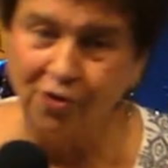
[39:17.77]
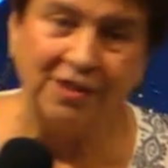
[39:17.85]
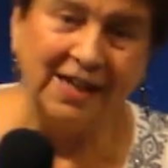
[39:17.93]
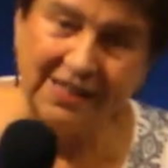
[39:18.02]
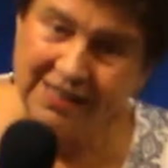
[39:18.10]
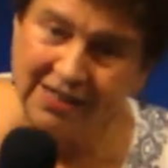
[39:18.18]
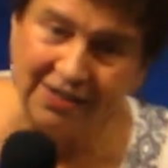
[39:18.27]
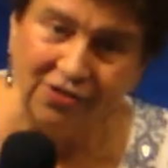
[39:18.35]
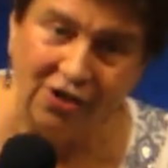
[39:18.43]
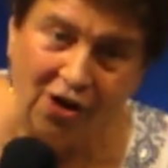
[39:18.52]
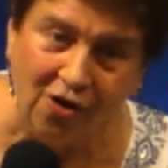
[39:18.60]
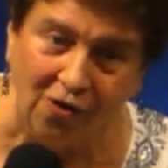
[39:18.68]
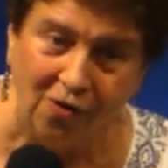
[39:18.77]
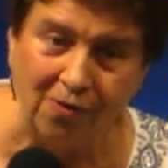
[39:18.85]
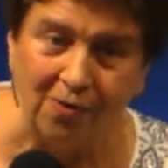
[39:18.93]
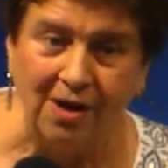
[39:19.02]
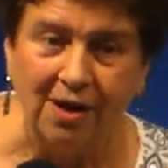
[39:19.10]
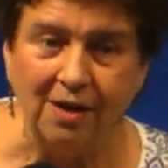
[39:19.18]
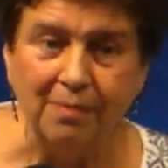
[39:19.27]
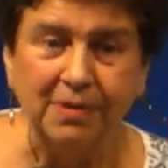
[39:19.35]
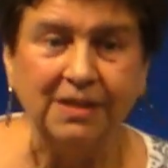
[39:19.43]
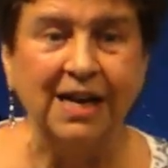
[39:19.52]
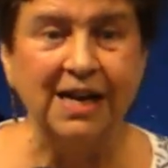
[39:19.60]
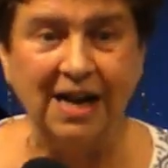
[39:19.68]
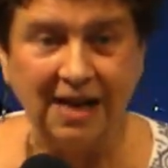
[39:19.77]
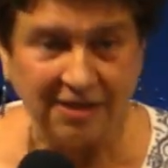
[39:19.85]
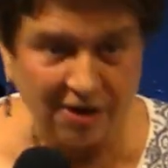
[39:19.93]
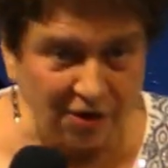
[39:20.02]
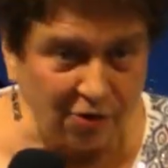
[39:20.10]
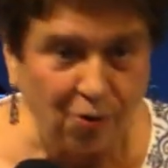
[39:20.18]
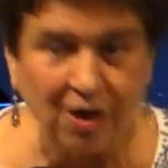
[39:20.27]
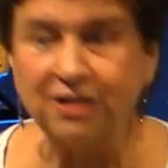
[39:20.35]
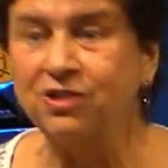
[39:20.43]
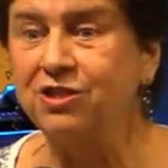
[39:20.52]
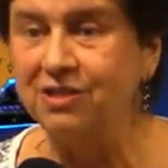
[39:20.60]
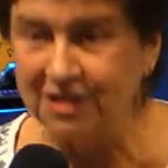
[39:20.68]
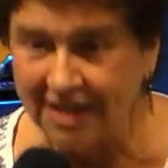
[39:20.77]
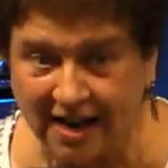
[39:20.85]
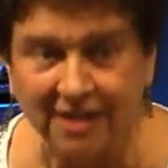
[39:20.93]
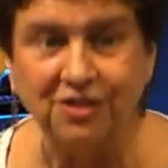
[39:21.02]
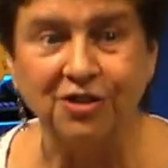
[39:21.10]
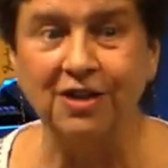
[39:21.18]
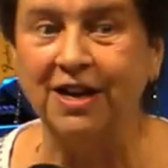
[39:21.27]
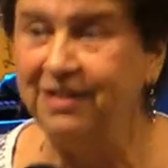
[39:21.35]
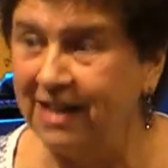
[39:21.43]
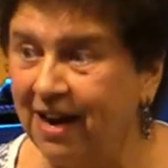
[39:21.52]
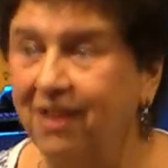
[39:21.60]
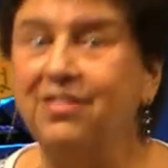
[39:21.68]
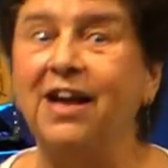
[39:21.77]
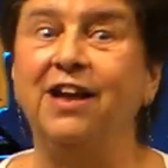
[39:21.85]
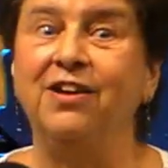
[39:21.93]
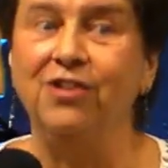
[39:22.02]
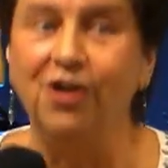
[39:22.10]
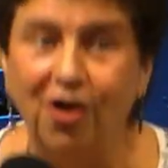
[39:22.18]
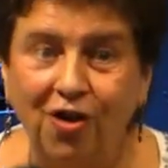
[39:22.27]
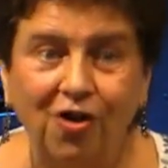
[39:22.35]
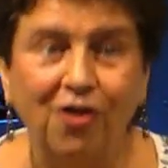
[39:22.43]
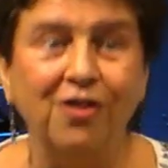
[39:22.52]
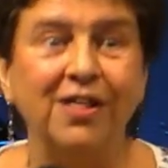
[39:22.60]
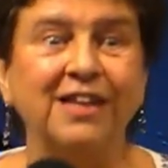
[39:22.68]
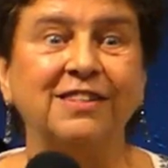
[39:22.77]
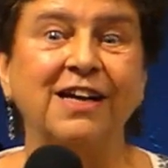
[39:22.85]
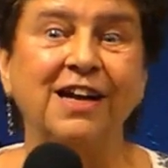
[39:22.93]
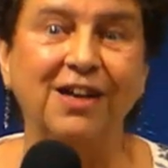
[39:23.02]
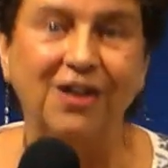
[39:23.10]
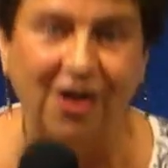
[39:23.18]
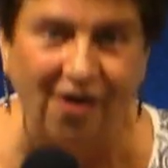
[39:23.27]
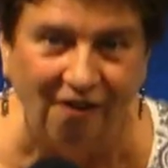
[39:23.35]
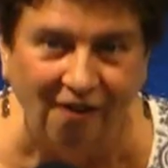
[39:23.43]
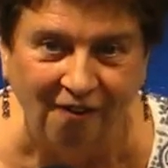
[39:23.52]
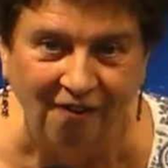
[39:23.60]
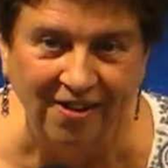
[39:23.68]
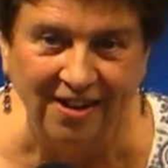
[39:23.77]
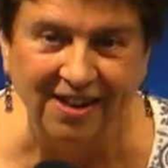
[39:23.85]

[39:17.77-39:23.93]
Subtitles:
they didn't know, but they got their questions answered, and now they know that they know.